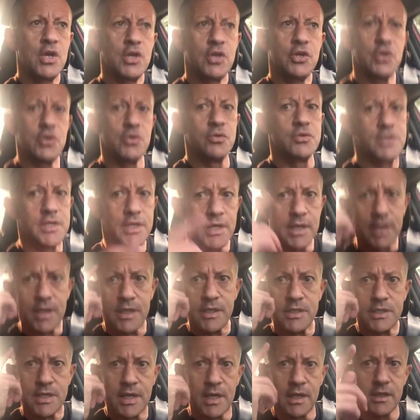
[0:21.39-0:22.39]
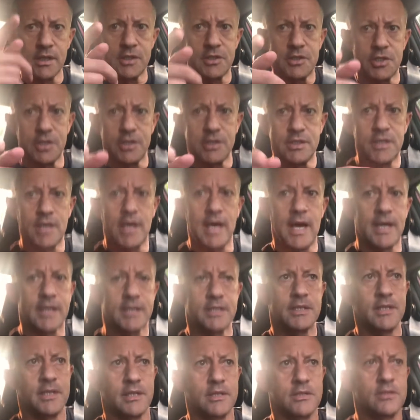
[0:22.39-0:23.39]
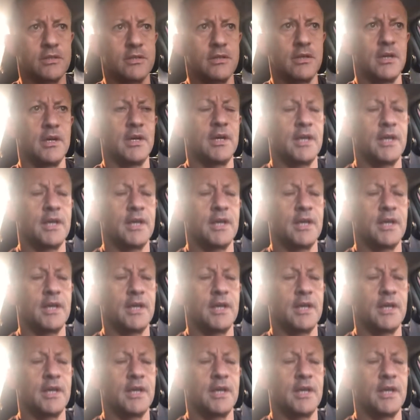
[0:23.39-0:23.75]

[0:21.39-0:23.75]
using intelligent tactics.